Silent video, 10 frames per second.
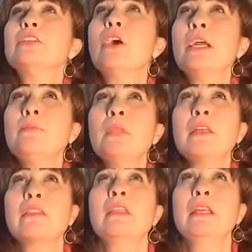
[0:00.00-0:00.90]
you, I am
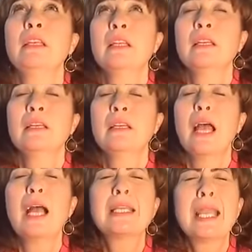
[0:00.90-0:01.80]
nothing.
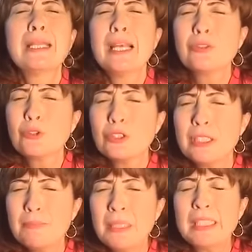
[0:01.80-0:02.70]
I cannot do
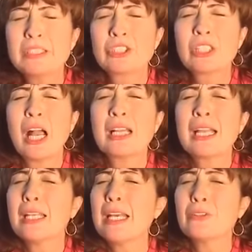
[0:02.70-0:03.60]
the ministry. I
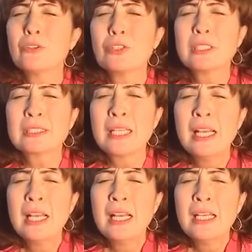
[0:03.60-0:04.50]
cannot do this
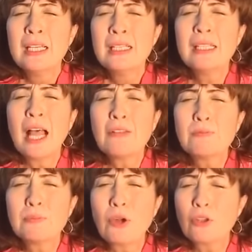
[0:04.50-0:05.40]

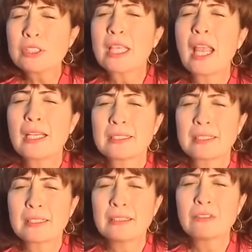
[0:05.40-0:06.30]
live broadcast
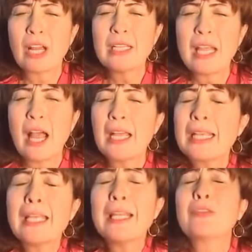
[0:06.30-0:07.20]
right now. I
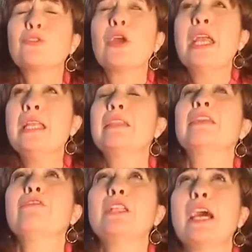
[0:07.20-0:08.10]
cannot do
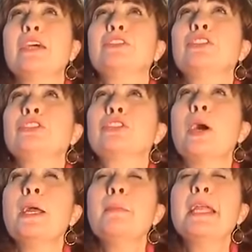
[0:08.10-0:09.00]
anything without you. So
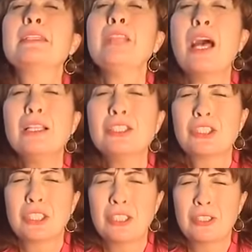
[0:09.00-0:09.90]
I'm
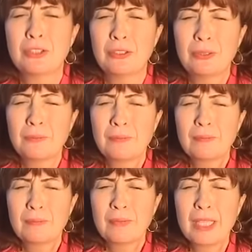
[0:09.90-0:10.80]
acknowledging you.
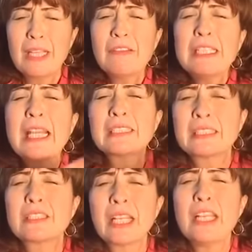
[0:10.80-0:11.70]
Even
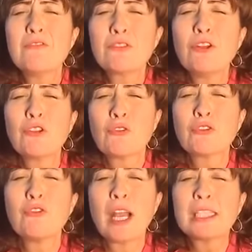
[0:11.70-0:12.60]
yesterday in front of
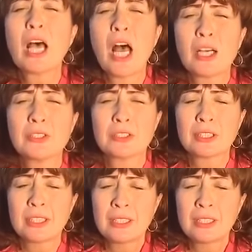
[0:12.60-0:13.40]
the White House,